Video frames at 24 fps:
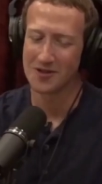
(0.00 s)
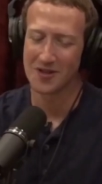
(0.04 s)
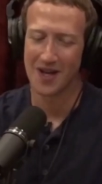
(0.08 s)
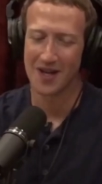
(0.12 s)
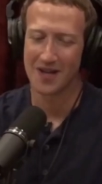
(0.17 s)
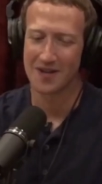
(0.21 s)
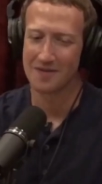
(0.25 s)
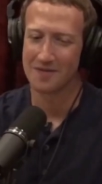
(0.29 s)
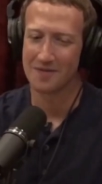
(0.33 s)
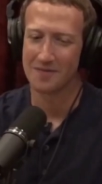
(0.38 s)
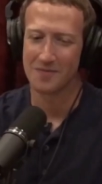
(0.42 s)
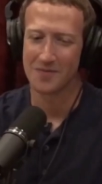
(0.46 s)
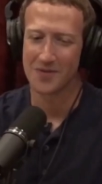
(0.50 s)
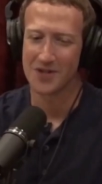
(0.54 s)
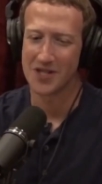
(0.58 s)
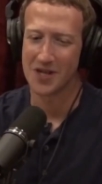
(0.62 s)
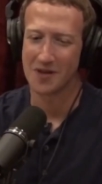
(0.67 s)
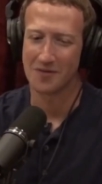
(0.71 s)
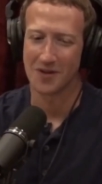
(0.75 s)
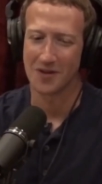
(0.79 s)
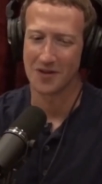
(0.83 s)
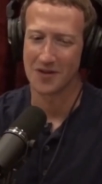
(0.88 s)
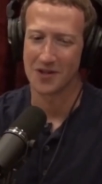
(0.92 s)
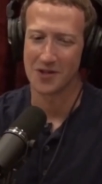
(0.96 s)
do a lot of
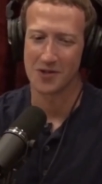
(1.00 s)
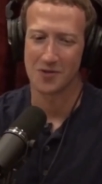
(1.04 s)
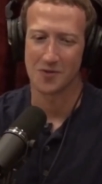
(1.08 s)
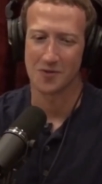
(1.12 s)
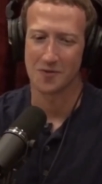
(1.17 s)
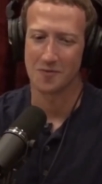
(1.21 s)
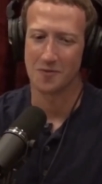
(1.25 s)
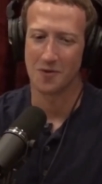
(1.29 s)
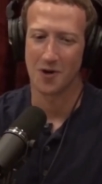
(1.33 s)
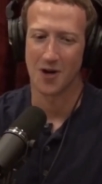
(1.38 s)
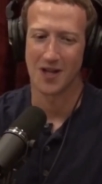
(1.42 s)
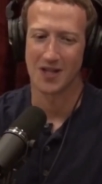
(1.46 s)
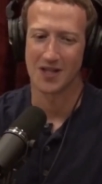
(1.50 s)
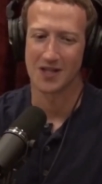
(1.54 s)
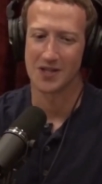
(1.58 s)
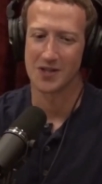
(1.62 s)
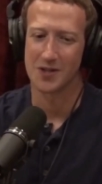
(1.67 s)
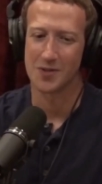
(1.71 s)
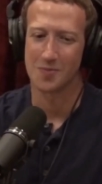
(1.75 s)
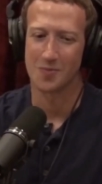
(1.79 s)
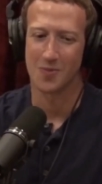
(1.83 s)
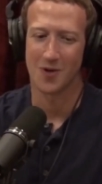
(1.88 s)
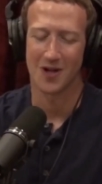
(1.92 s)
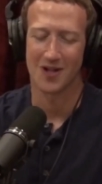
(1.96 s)
stuff like this with
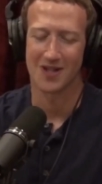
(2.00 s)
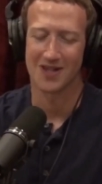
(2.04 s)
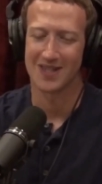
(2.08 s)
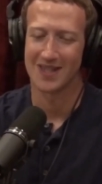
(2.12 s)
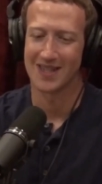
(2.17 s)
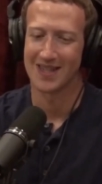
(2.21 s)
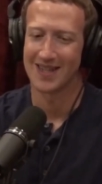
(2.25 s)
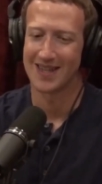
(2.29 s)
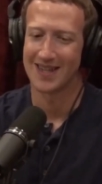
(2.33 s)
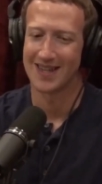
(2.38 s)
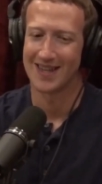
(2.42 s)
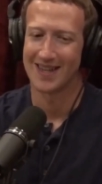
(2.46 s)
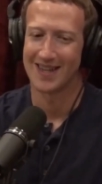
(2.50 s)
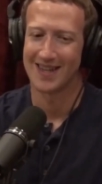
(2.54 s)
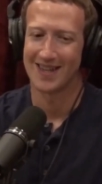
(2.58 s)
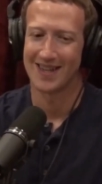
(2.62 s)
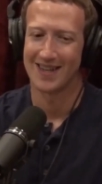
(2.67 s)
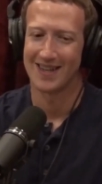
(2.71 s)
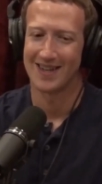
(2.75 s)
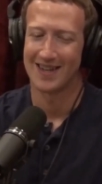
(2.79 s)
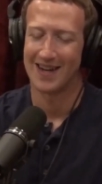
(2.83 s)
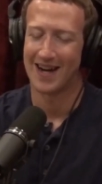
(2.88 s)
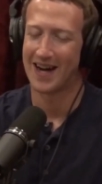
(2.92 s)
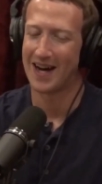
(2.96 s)
friends, but
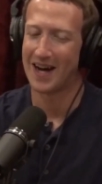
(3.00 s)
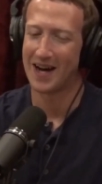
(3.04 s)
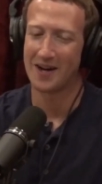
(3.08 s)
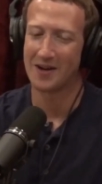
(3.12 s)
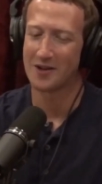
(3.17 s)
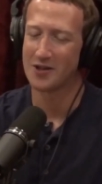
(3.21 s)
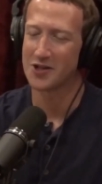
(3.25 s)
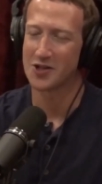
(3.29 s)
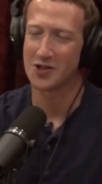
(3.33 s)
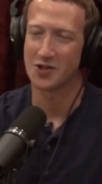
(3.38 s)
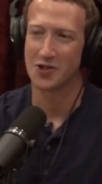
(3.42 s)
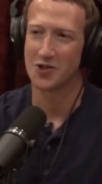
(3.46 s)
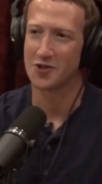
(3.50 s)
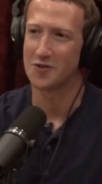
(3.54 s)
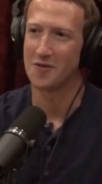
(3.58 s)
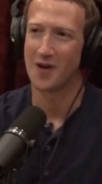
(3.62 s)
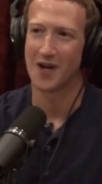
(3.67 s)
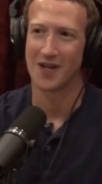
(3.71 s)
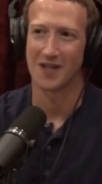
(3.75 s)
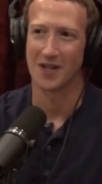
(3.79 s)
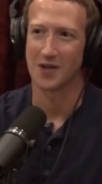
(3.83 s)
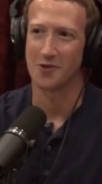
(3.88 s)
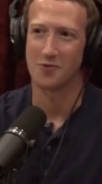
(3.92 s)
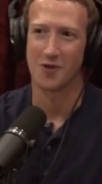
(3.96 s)
I also
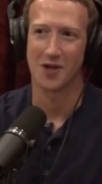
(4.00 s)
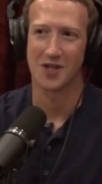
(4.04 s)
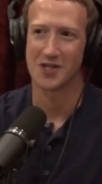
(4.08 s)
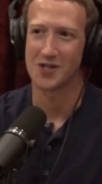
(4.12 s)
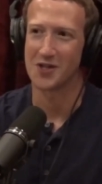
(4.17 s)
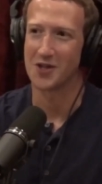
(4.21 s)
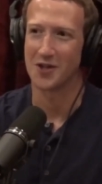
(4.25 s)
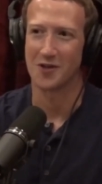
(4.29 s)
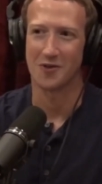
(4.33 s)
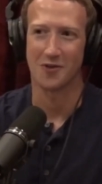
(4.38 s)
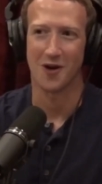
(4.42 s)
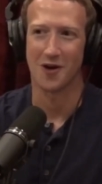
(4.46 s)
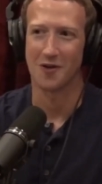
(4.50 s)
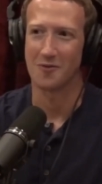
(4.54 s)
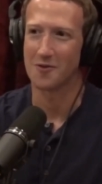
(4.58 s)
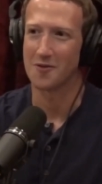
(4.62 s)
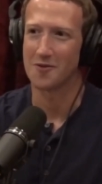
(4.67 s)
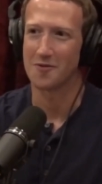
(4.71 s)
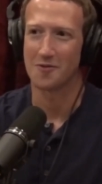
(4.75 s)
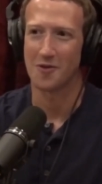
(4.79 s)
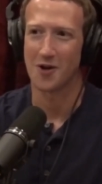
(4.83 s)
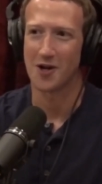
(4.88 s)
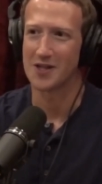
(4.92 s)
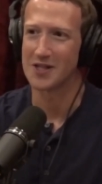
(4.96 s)
just find like wrestling
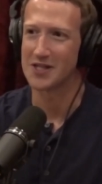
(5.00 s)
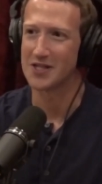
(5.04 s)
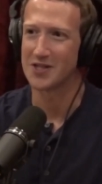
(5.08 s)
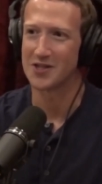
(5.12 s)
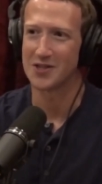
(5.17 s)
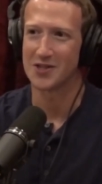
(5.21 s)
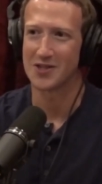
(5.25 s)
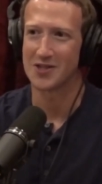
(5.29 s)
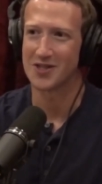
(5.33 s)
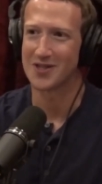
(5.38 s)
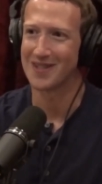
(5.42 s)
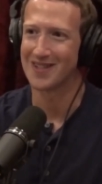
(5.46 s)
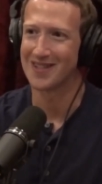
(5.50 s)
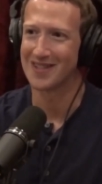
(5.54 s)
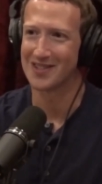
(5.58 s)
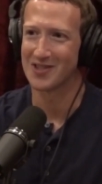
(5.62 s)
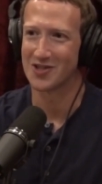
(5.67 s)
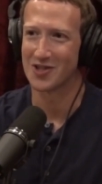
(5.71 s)
around with friends is